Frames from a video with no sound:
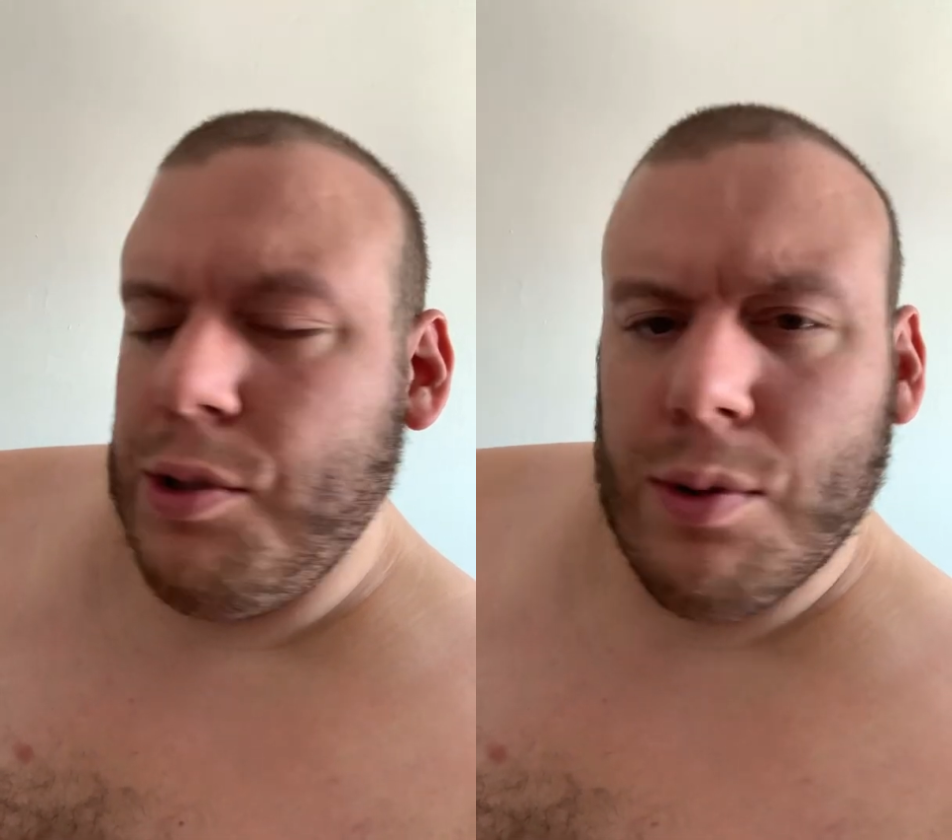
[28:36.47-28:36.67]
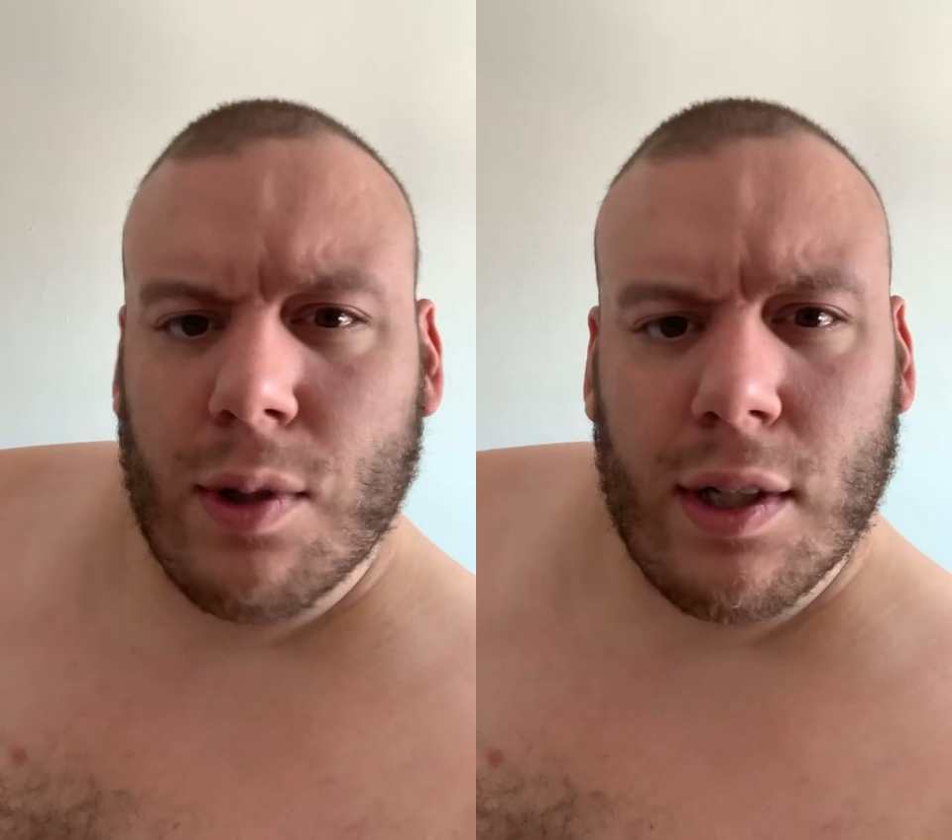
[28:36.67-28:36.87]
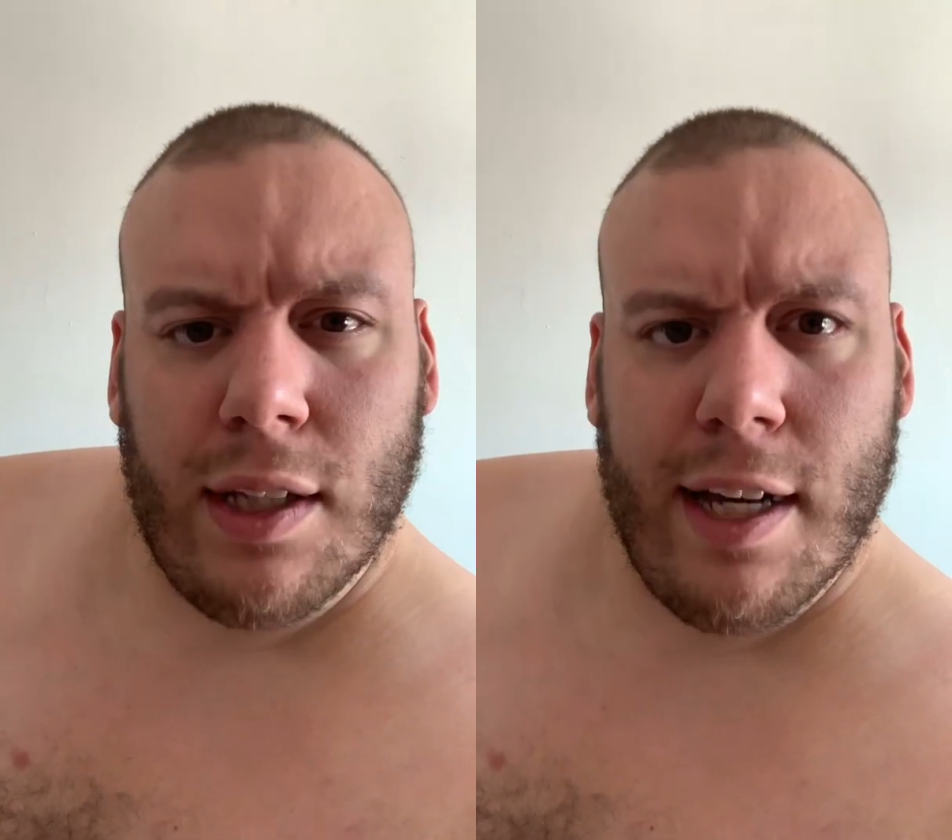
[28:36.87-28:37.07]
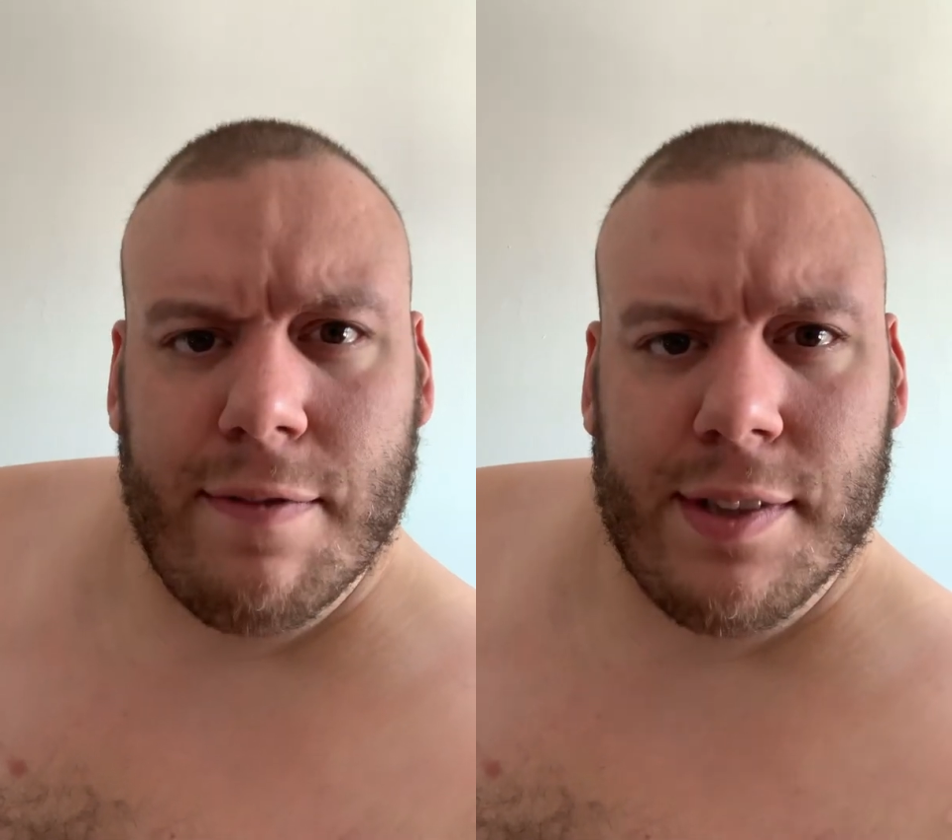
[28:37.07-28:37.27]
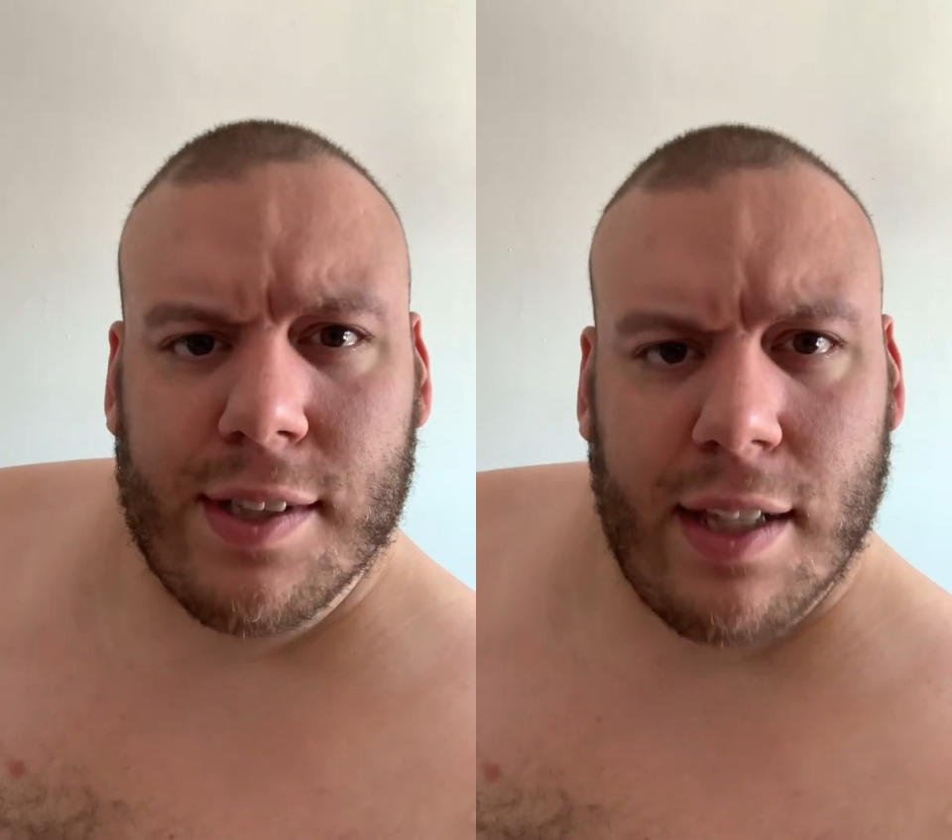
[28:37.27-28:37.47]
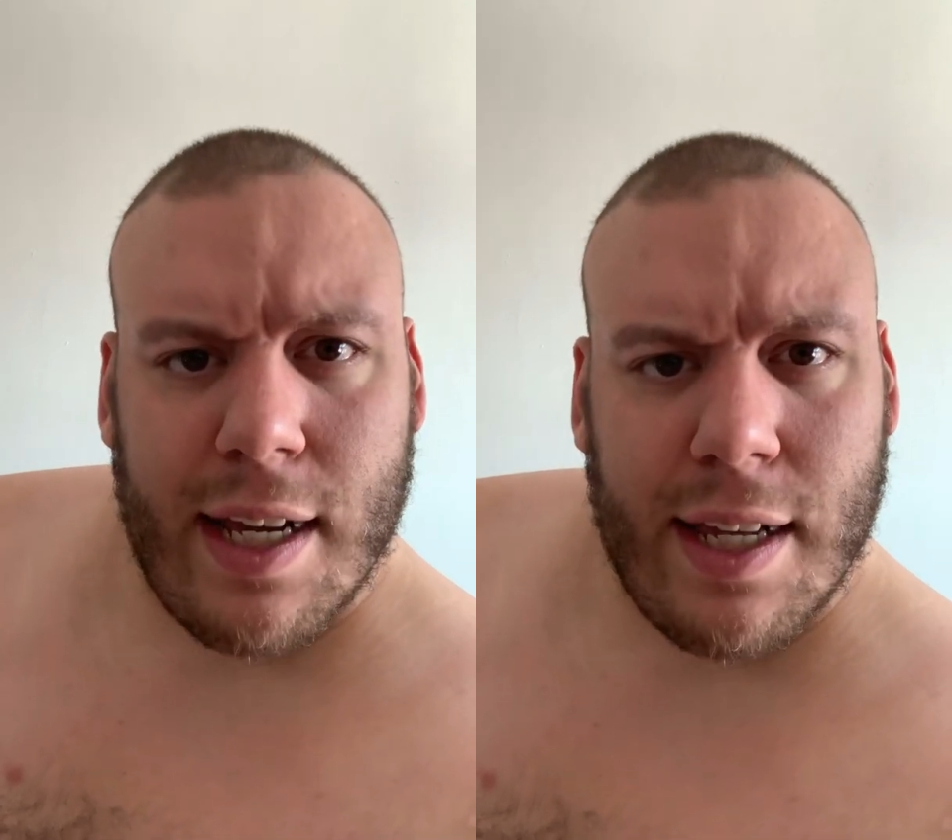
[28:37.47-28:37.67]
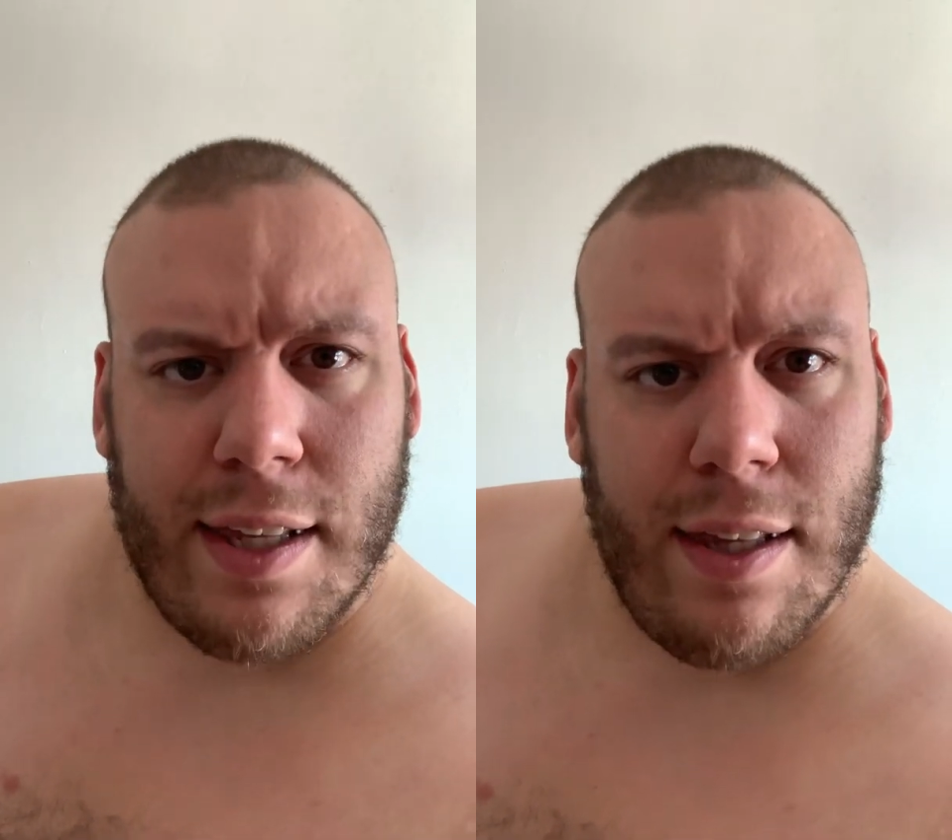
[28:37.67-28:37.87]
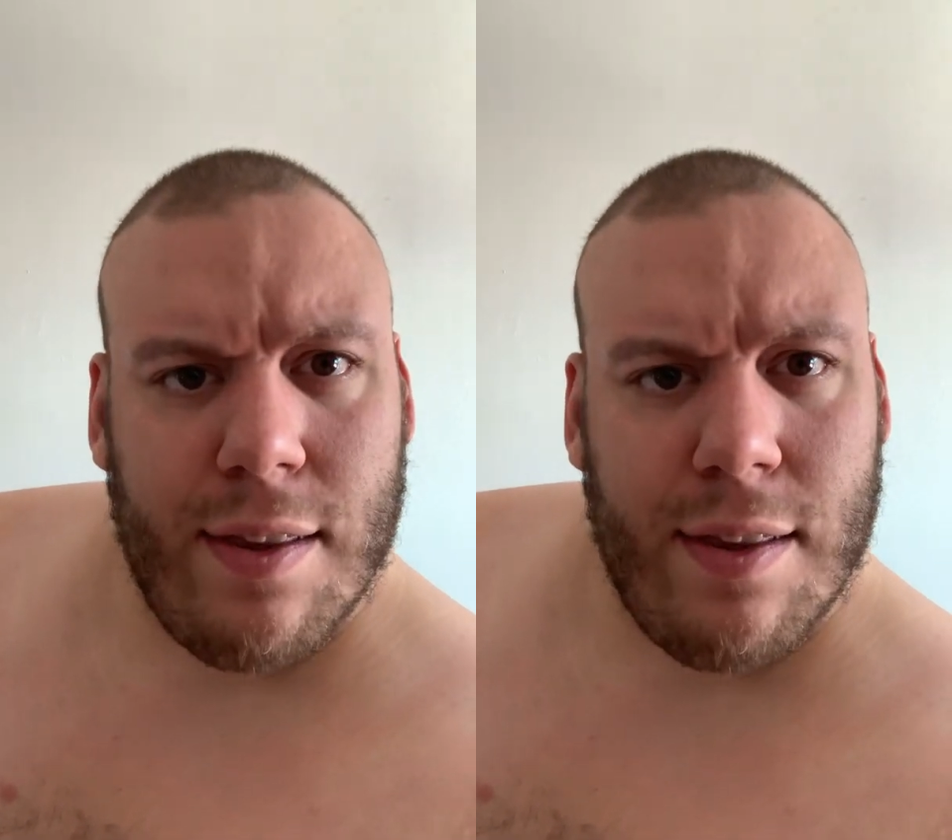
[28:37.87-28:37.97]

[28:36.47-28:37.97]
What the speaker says: York life is like